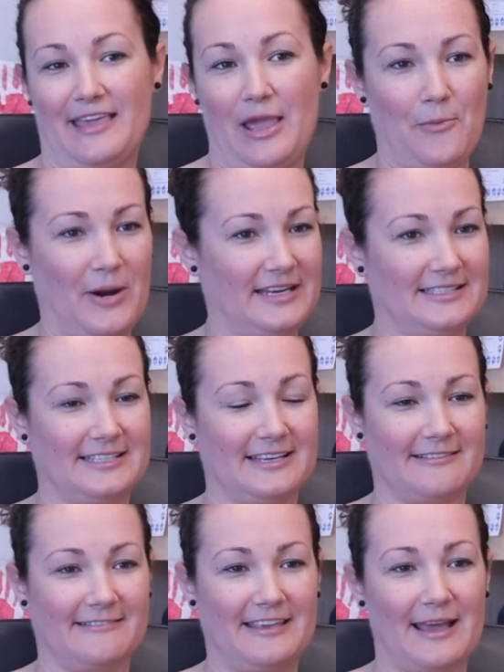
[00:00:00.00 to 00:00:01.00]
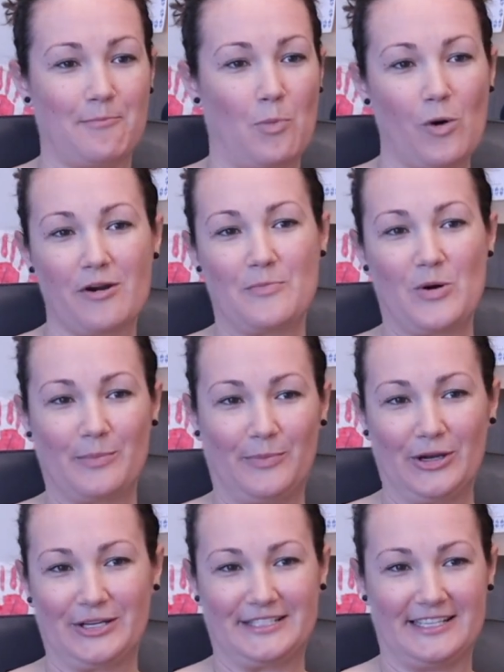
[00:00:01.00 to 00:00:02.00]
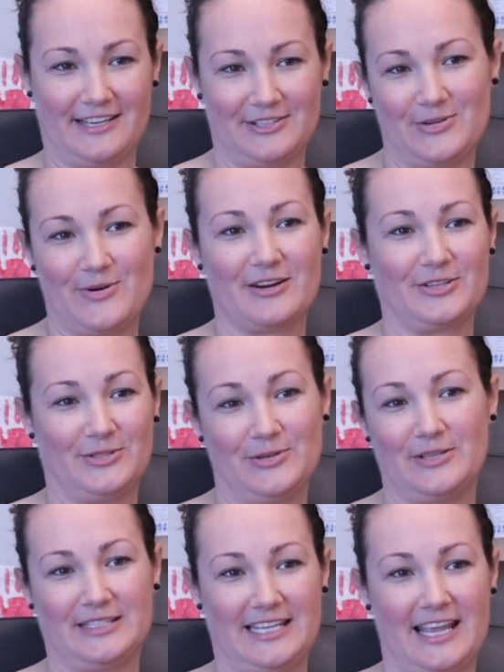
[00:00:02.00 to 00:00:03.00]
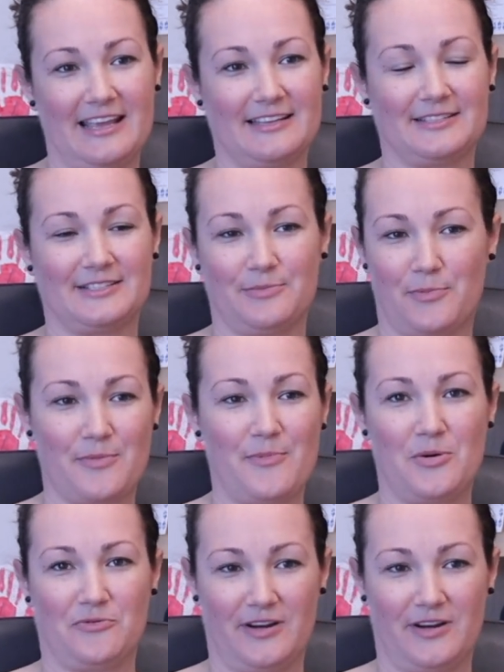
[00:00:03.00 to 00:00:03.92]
can't wait to get more and more books into our students' hands to promote